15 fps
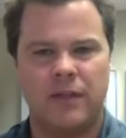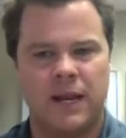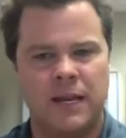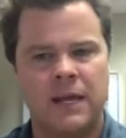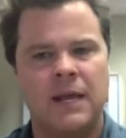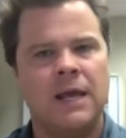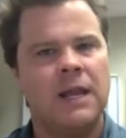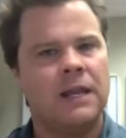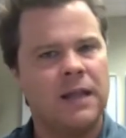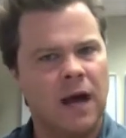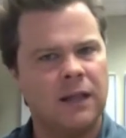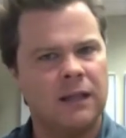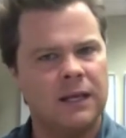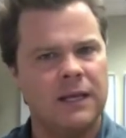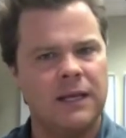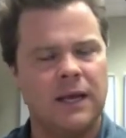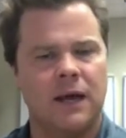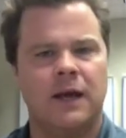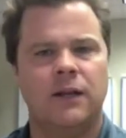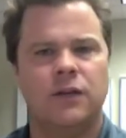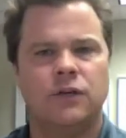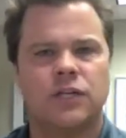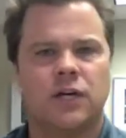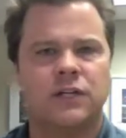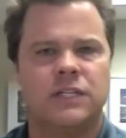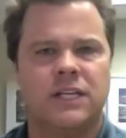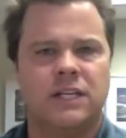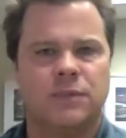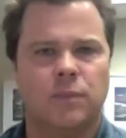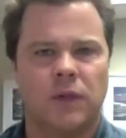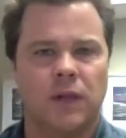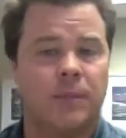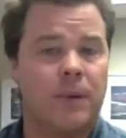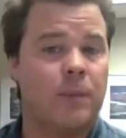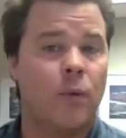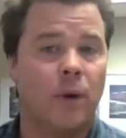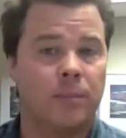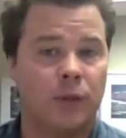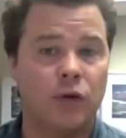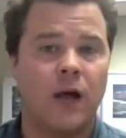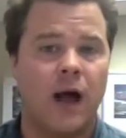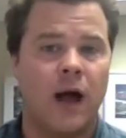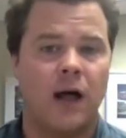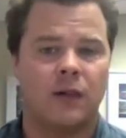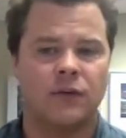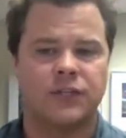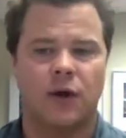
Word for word: And then Nutley, New Jersey, is a little bit more blue collar.